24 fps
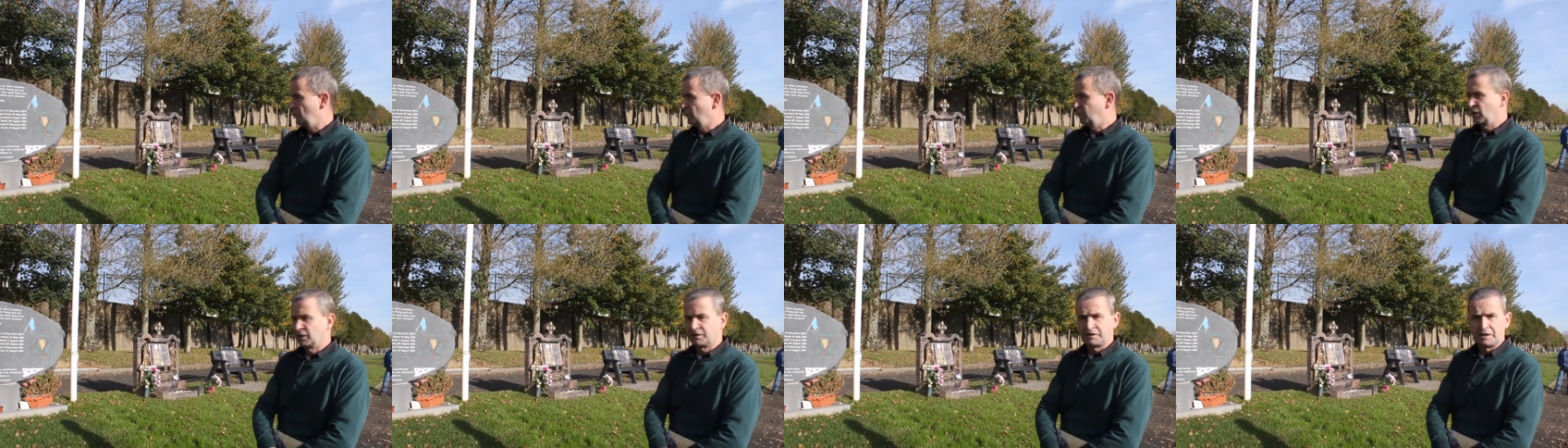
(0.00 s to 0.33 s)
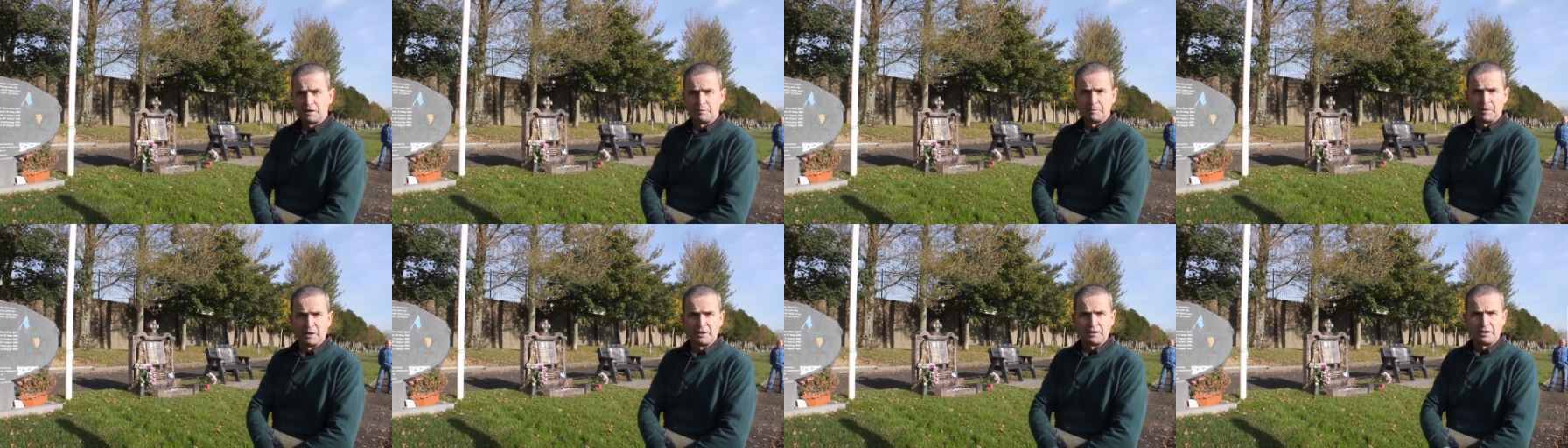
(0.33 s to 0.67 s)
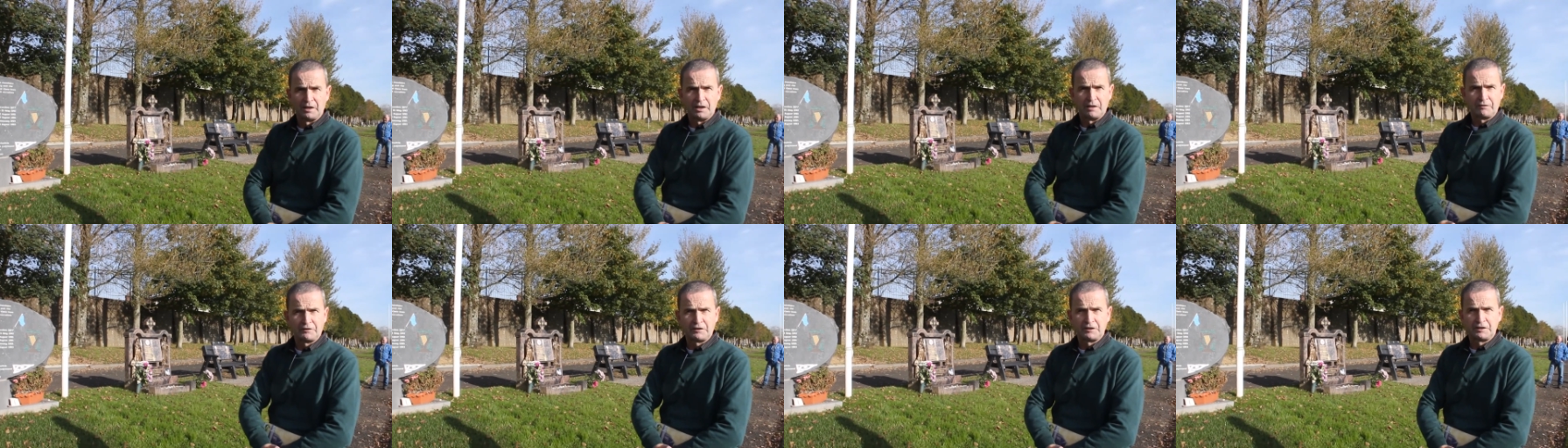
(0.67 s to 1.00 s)
went to a bit of
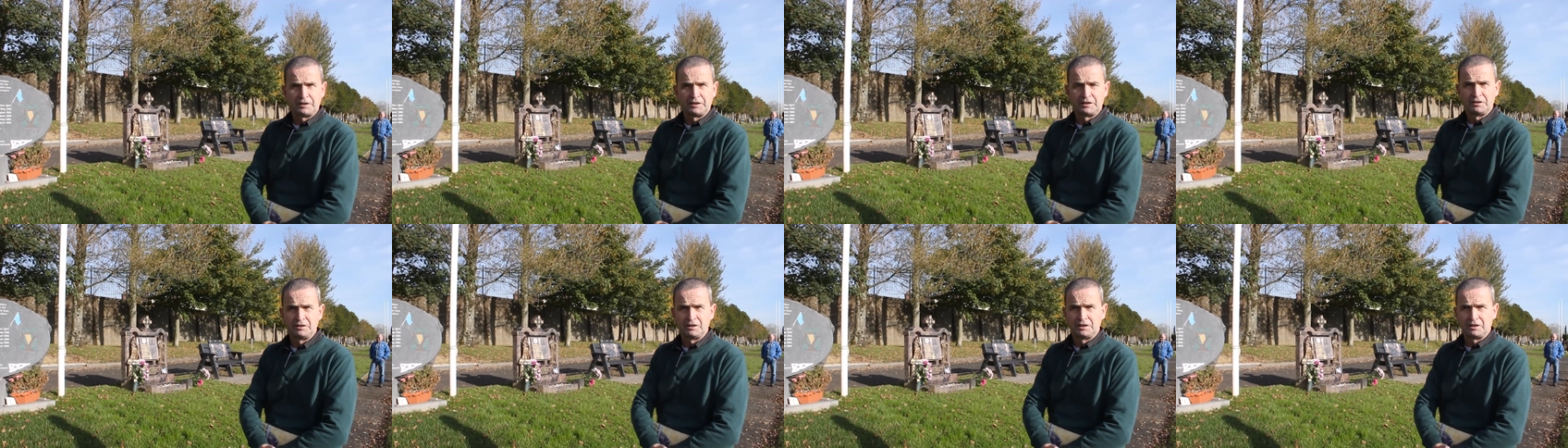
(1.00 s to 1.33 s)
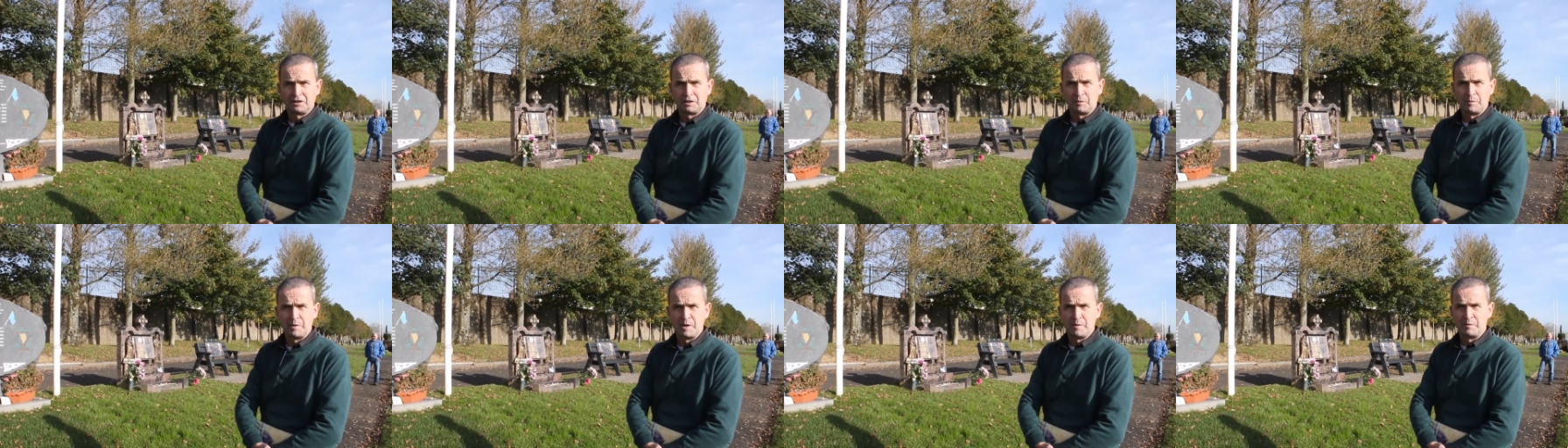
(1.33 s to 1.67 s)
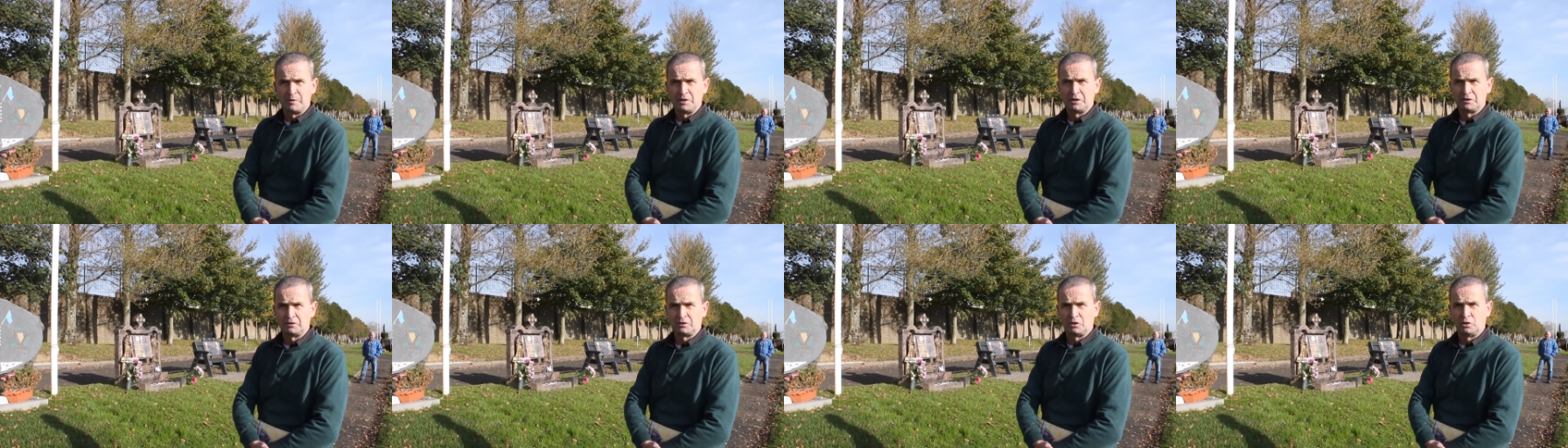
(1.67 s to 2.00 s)
effort here to
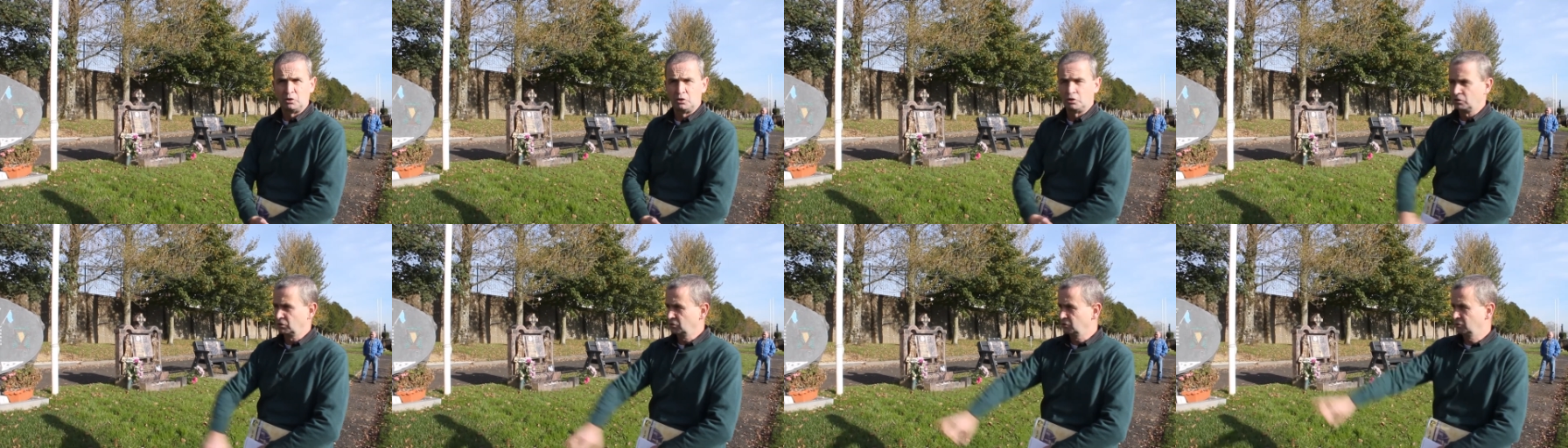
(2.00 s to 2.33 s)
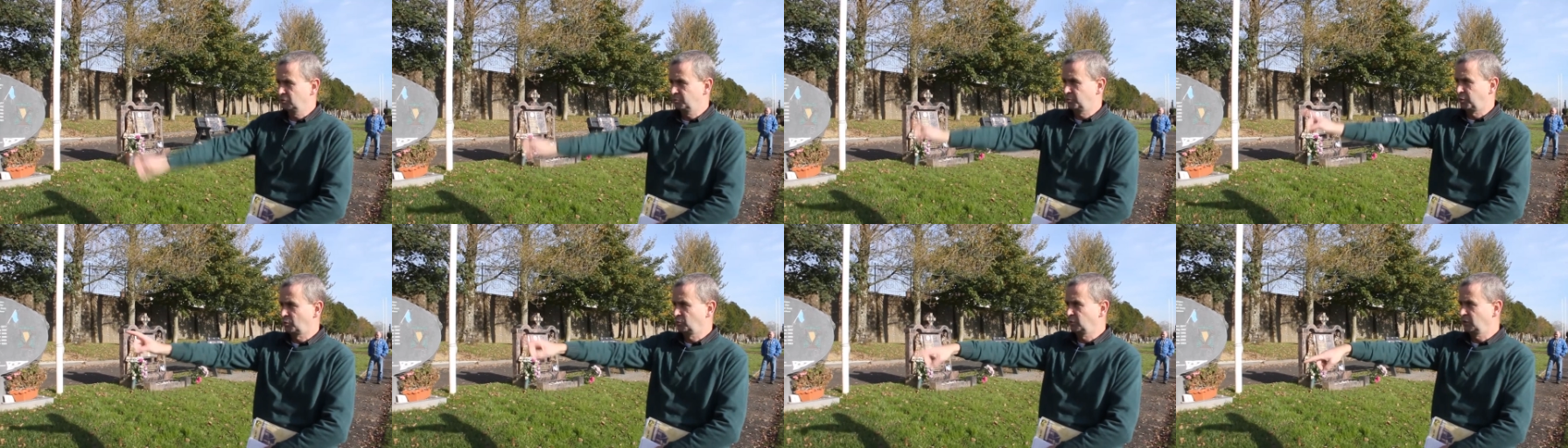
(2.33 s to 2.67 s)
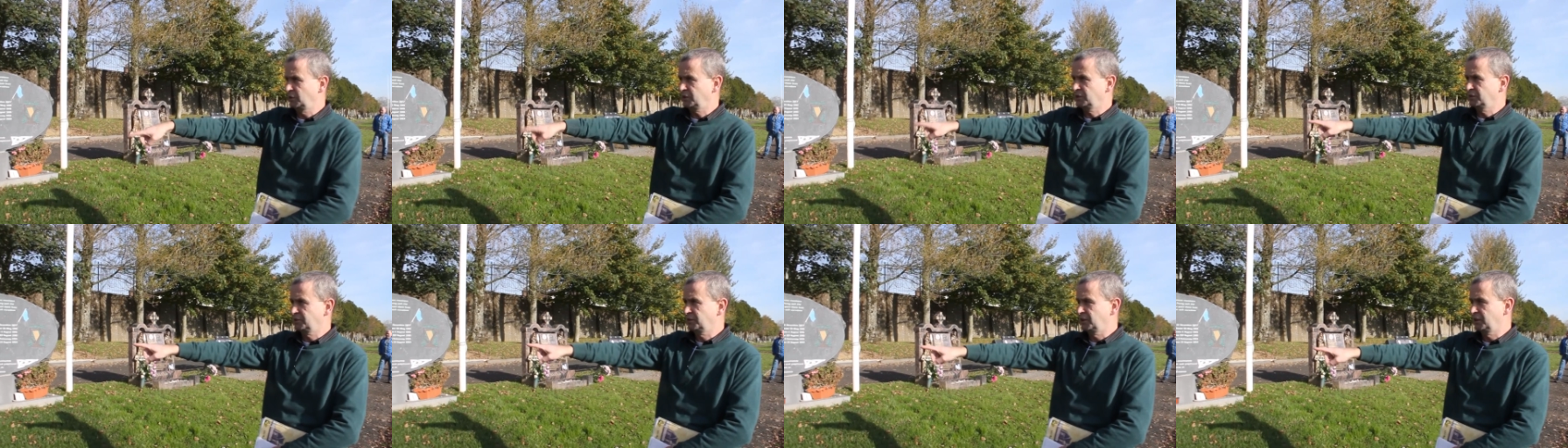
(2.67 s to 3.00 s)
commemorate all the
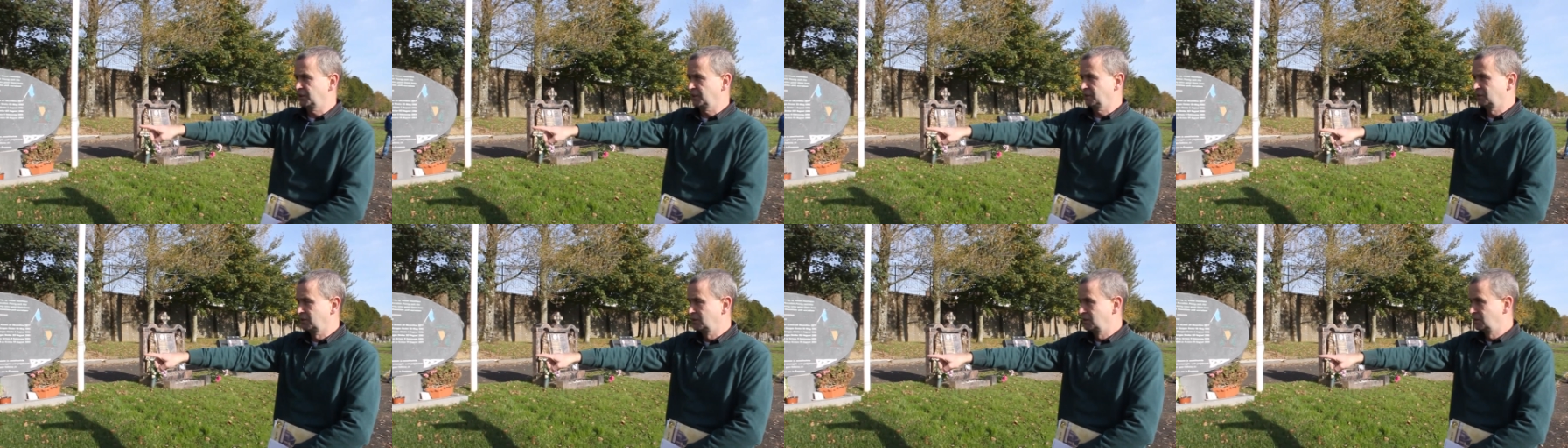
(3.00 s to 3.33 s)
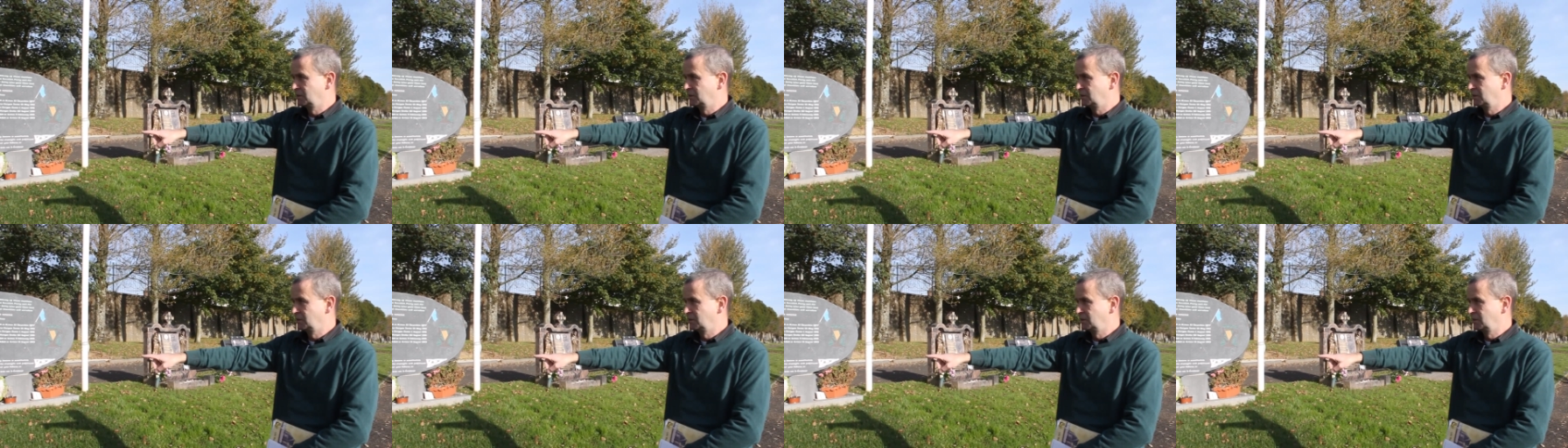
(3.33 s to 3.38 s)
Republican dead,